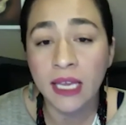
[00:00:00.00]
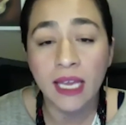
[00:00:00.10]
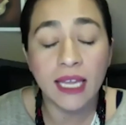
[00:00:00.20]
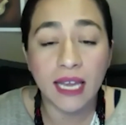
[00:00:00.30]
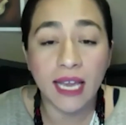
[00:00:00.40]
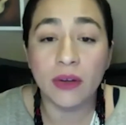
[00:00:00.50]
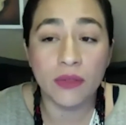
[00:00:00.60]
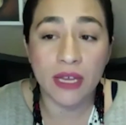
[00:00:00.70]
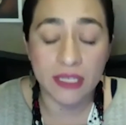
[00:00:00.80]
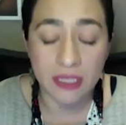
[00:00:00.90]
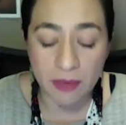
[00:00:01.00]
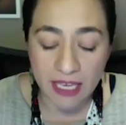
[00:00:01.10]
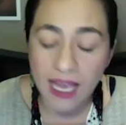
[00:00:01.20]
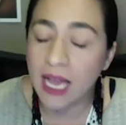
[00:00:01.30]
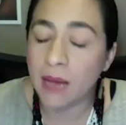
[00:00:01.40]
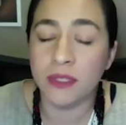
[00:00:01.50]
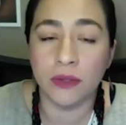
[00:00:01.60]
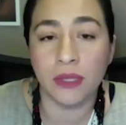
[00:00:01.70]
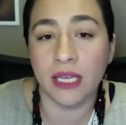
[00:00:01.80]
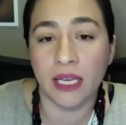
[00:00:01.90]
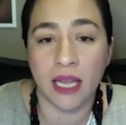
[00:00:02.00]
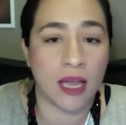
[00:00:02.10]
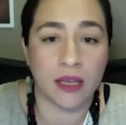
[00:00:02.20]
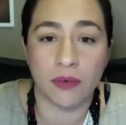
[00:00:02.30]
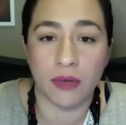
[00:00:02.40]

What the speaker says: And I know that to be absolutely inaccurate.